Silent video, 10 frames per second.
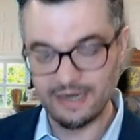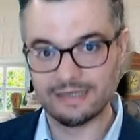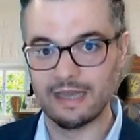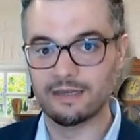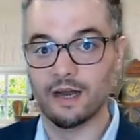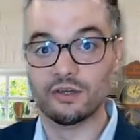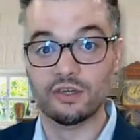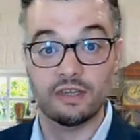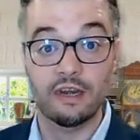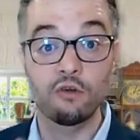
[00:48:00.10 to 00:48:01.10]
that touches
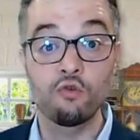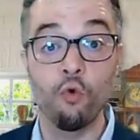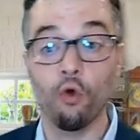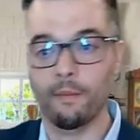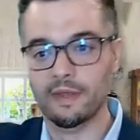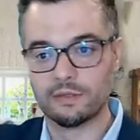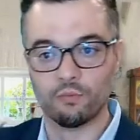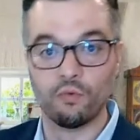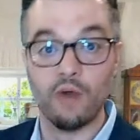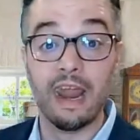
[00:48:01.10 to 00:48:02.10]
an enormous
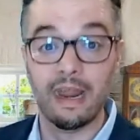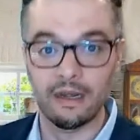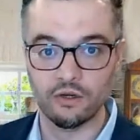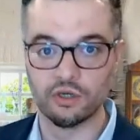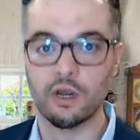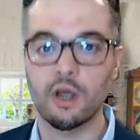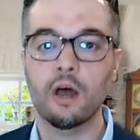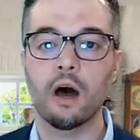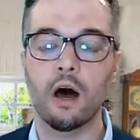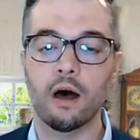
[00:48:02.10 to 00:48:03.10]
range
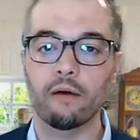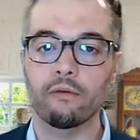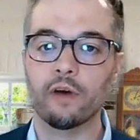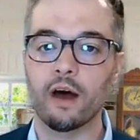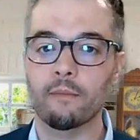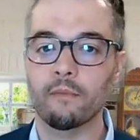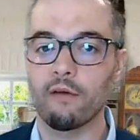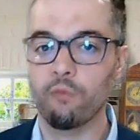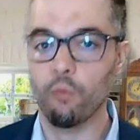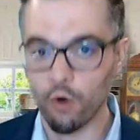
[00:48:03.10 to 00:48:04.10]
of
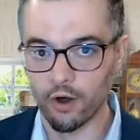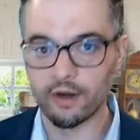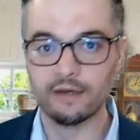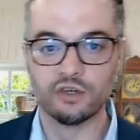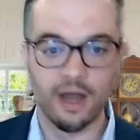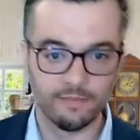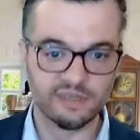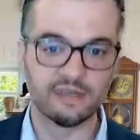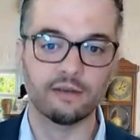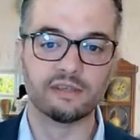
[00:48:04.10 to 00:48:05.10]
work and job
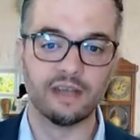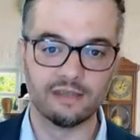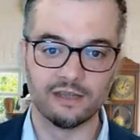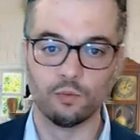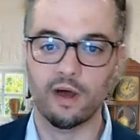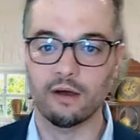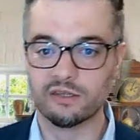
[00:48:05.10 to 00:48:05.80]
skill sets as well.